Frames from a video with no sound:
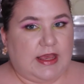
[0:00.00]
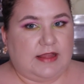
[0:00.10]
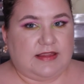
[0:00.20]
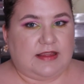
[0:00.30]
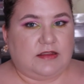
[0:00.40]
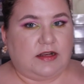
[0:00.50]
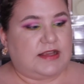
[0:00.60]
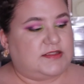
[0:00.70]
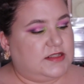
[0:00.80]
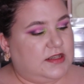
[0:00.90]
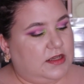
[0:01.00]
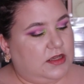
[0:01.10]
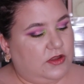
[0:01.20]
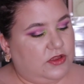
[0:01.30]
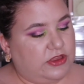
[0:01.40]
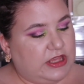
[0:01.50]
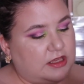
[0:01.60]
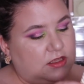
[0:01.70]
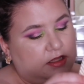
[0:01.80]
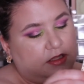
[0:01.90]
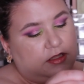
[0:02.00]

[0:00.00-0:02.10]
And then the last thing